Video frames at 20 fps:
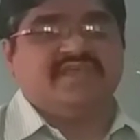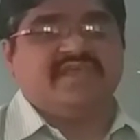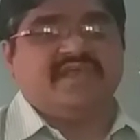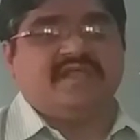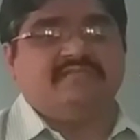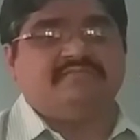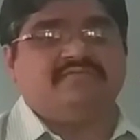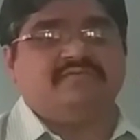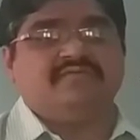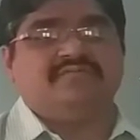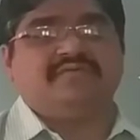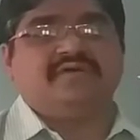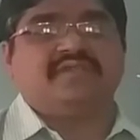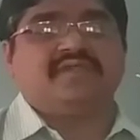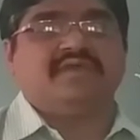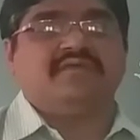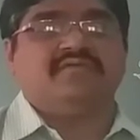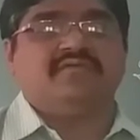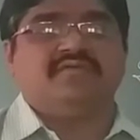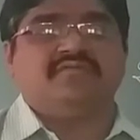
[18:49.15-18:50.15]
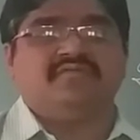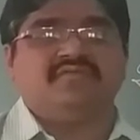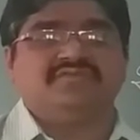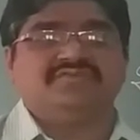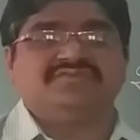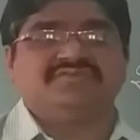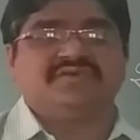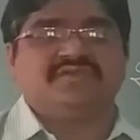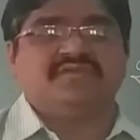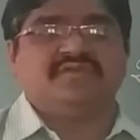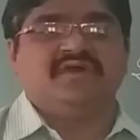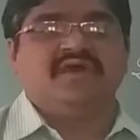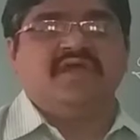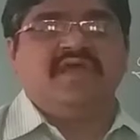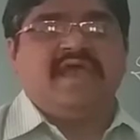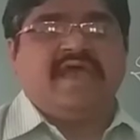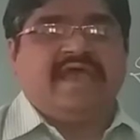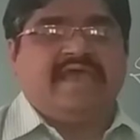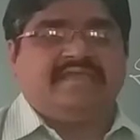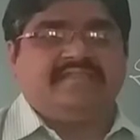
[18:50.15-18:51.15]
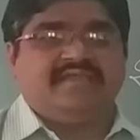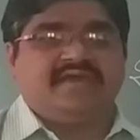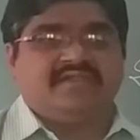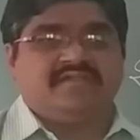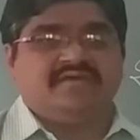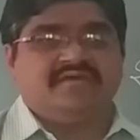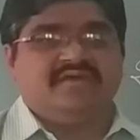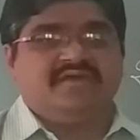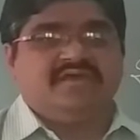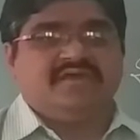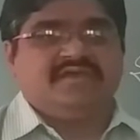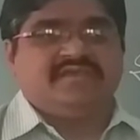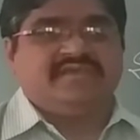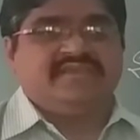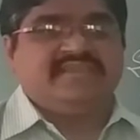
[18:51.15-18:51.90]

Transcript: They are helpful for evolution, either